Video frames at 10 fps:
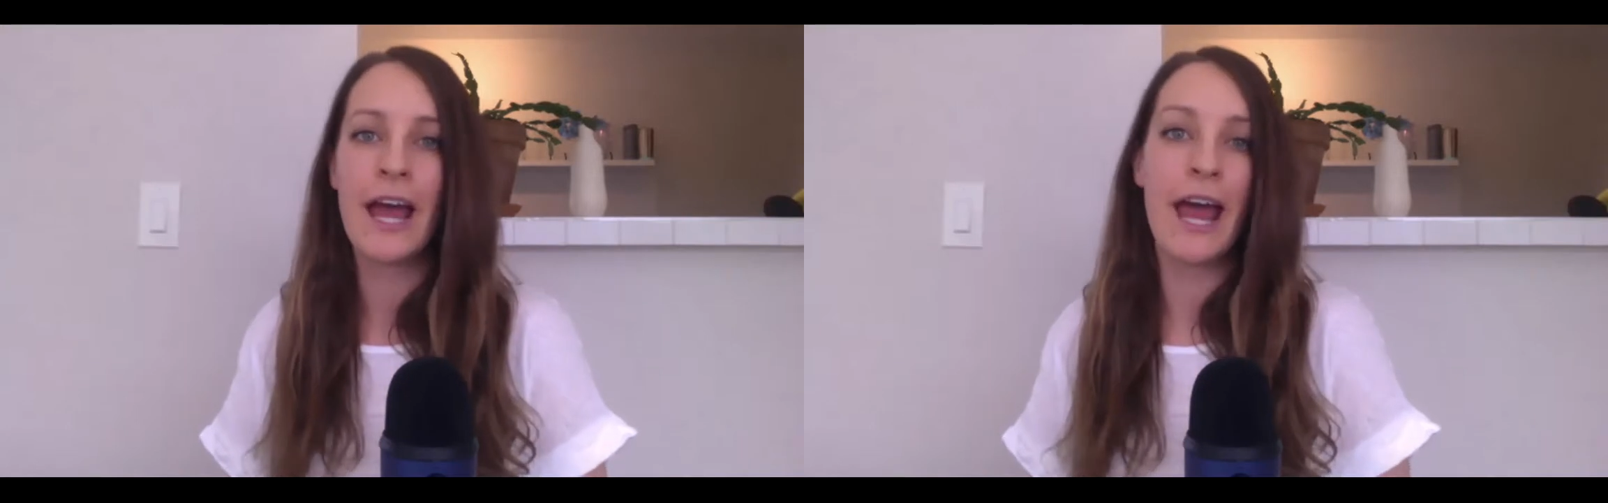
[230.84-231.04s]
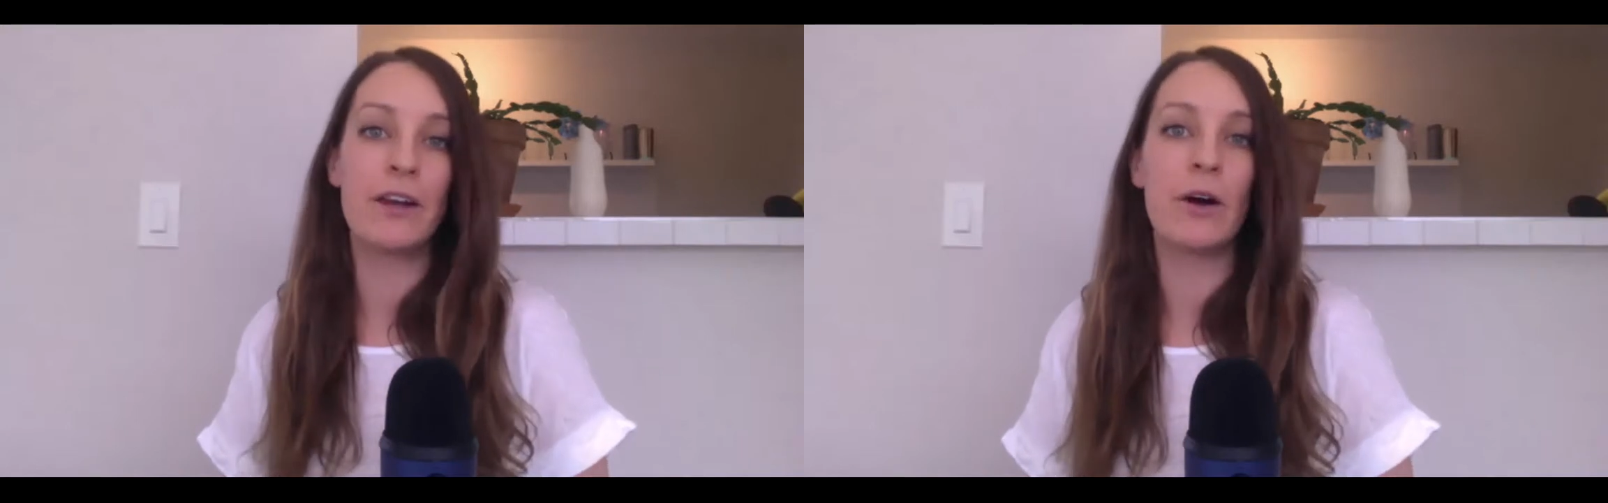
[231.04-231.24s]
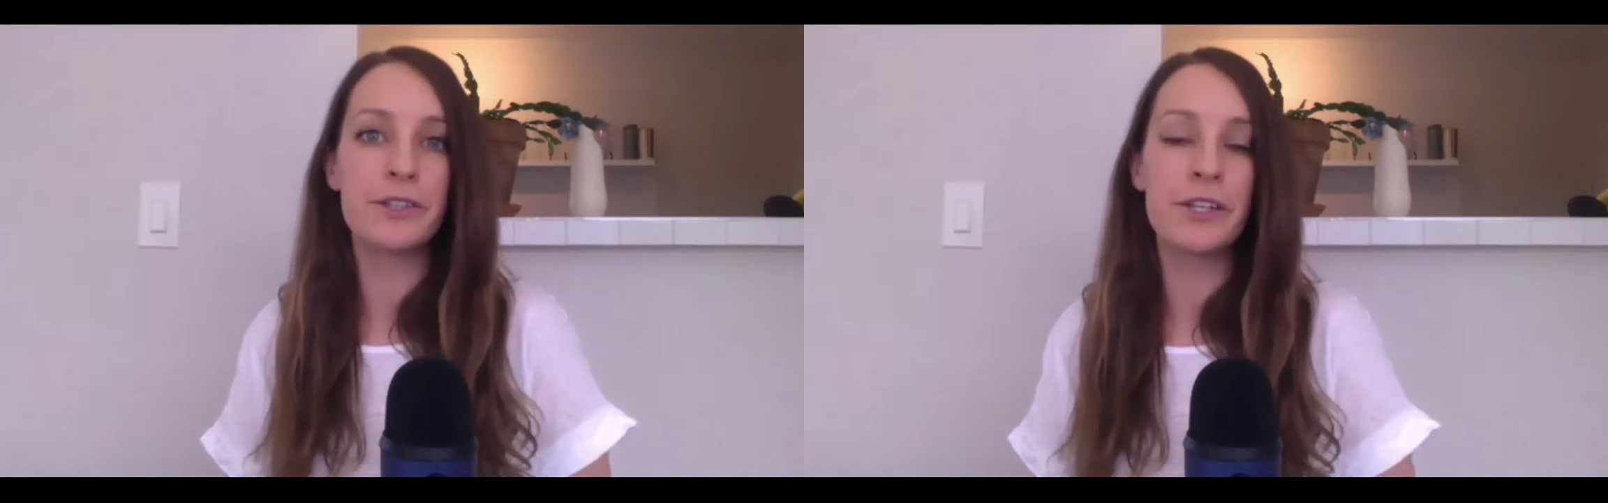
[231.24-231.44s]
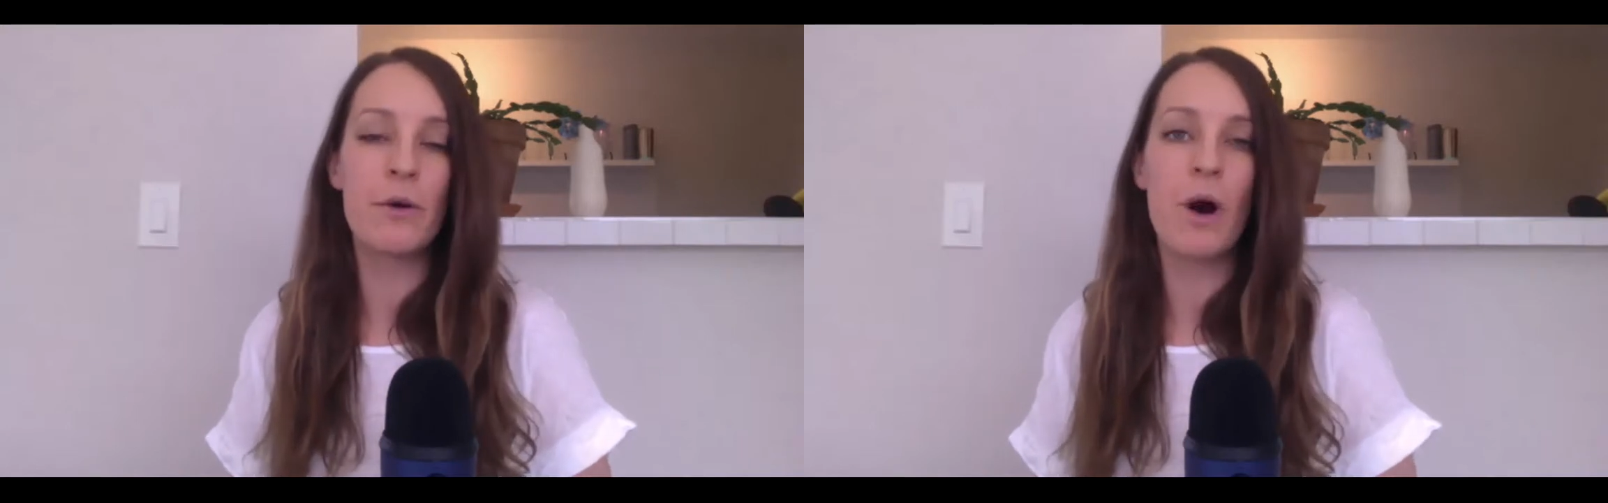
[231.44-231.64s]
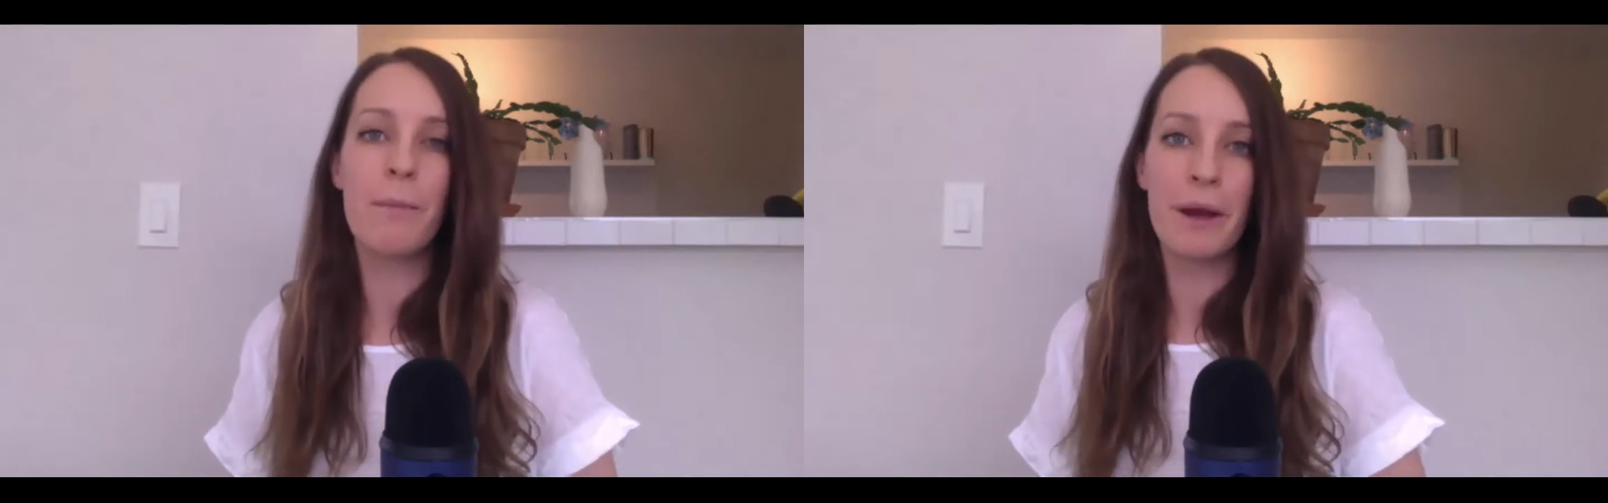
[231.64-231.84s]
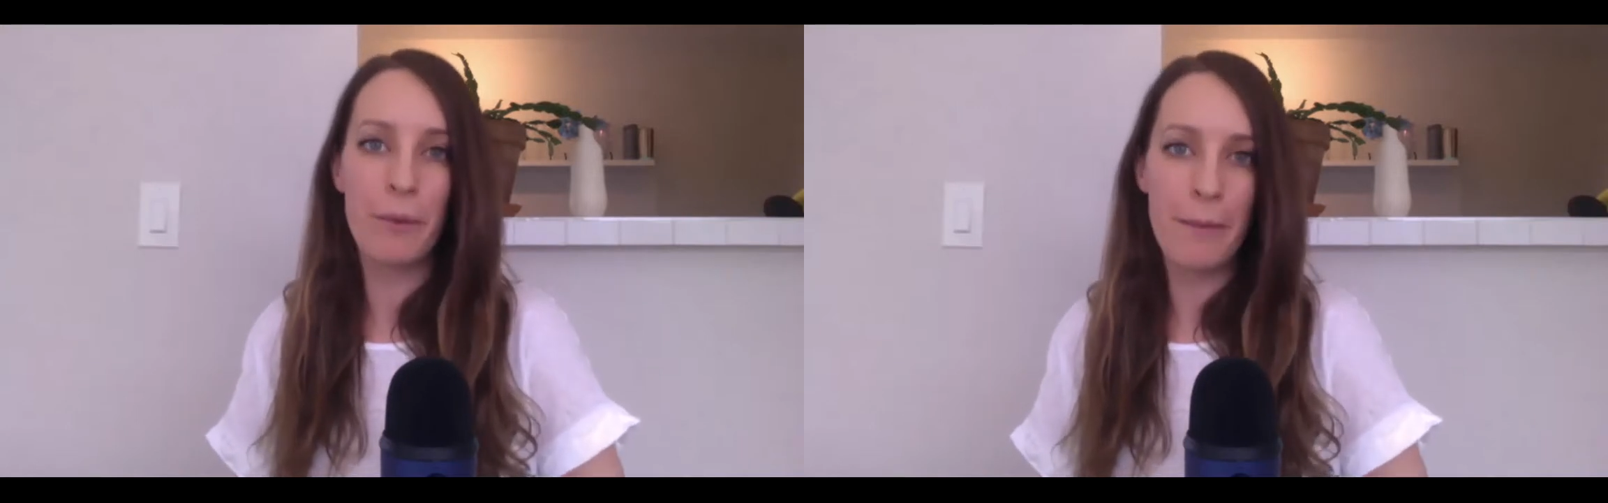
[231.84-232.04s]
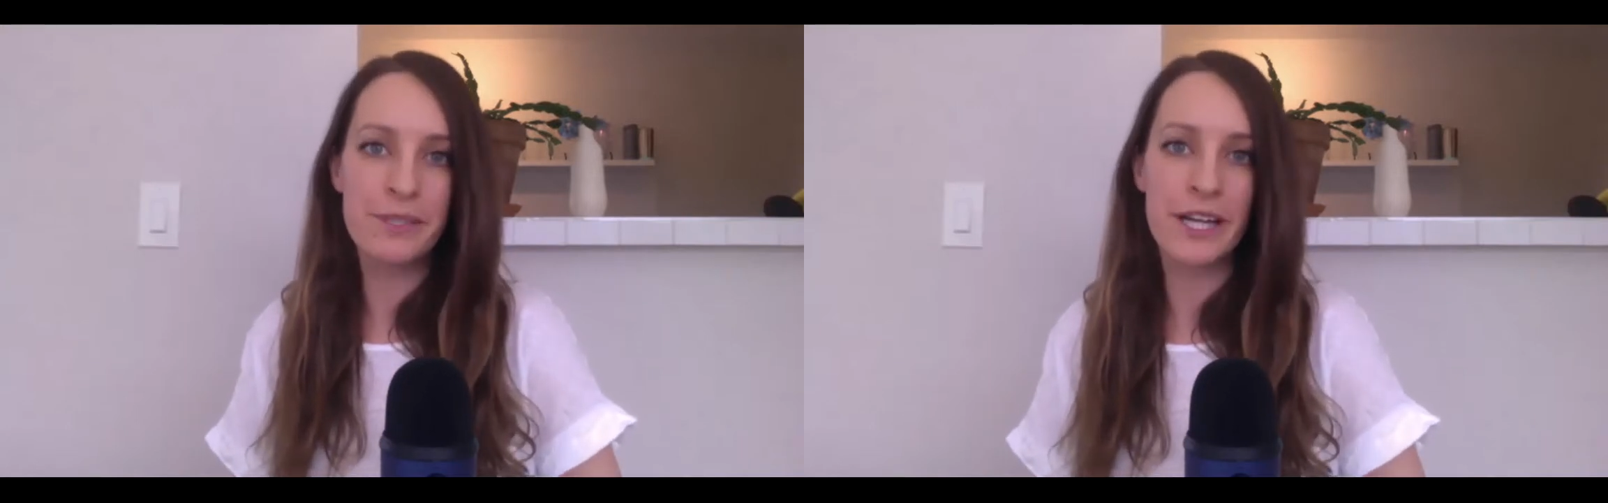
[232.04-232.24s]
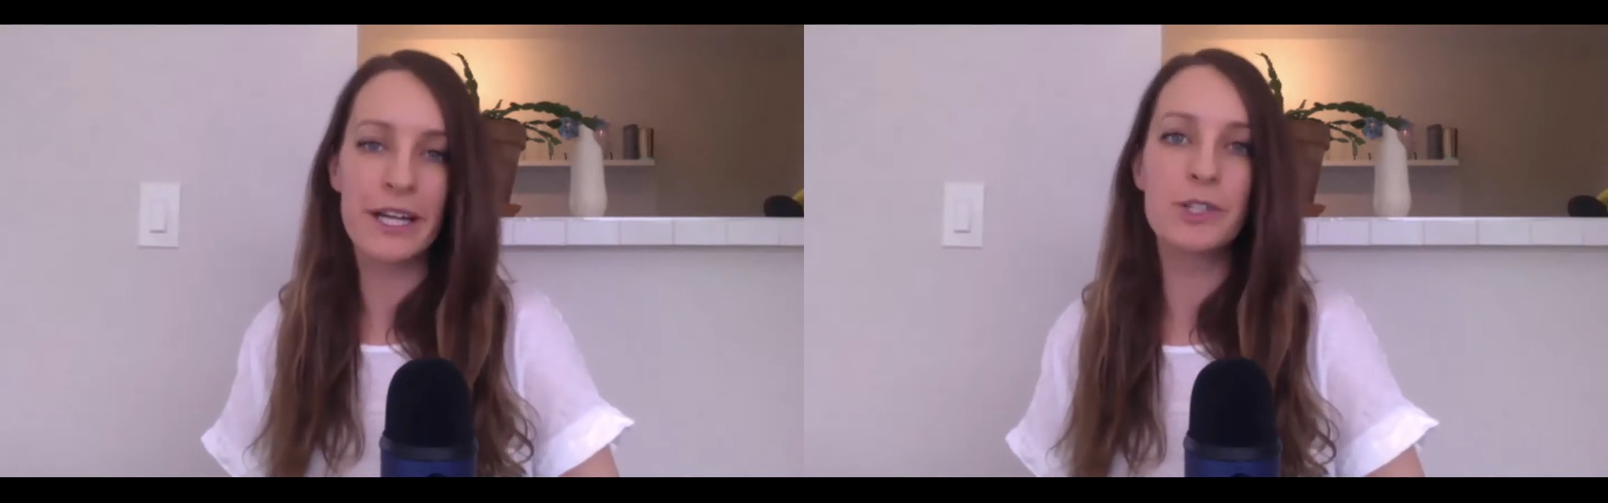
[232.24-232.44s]
And also on my
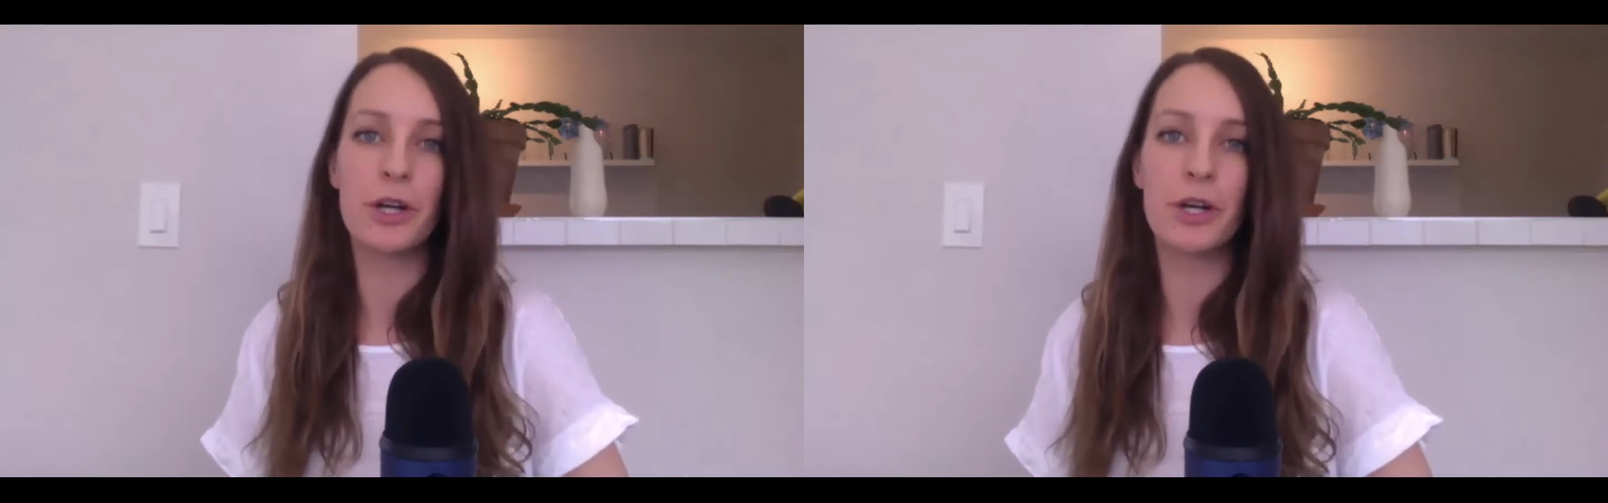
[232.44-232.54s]
website,